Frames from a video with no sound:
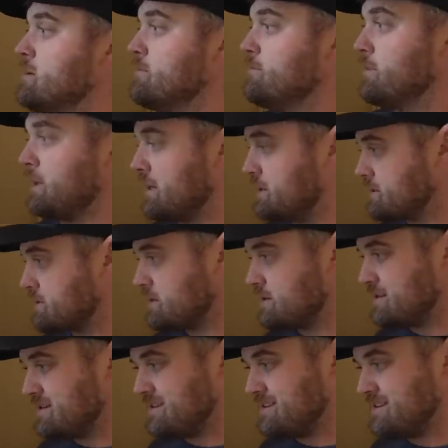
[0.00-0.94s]
plus
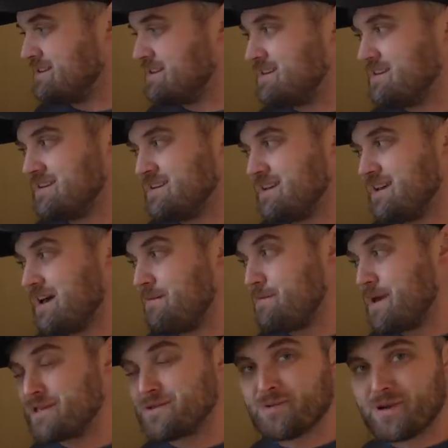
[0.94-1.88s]
a
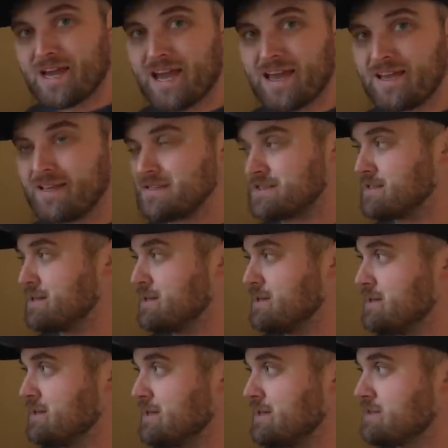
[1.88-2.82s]
metal case.
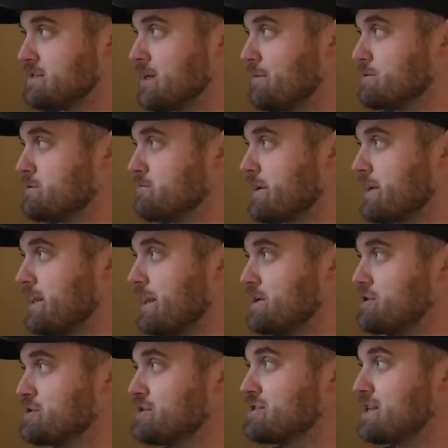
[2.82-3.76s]
It's not up to
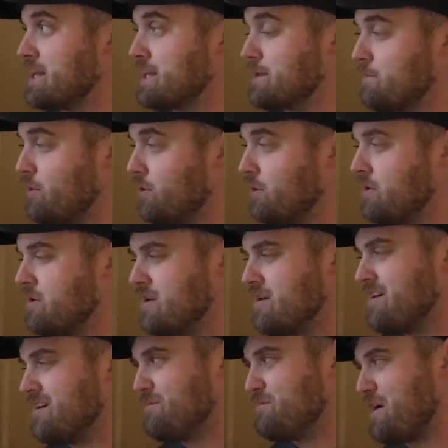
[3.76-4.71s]
regulations anymore,
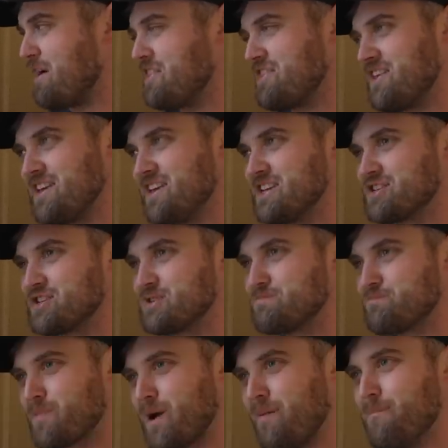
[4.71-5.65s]
but I think it's
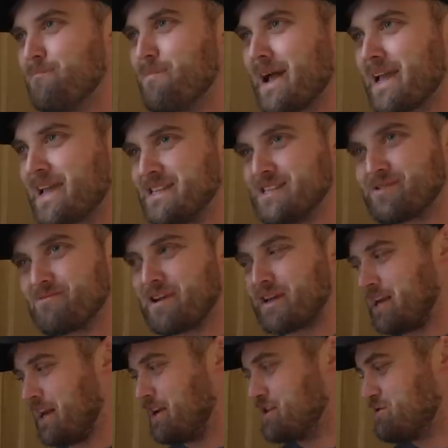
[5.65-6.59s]
just come back into
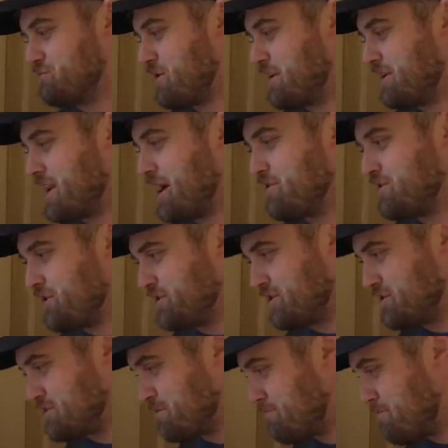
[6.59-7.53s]
regulation where now you can
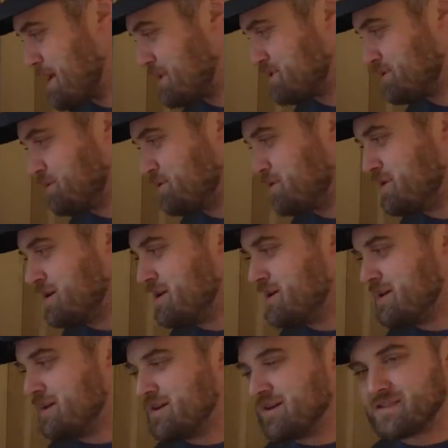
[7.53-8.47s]
use a metal
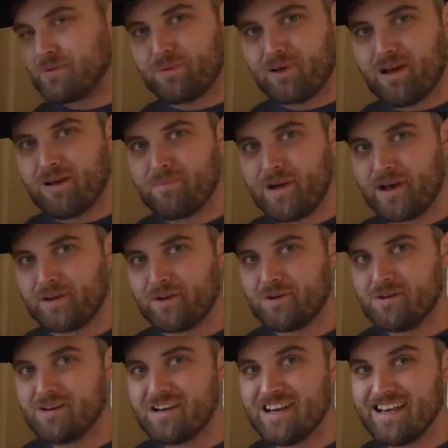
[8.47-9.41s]
supply
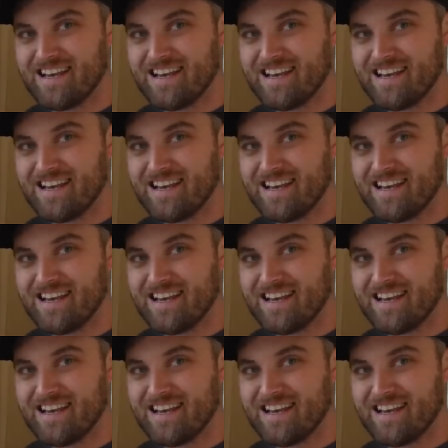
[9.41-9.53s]
panel.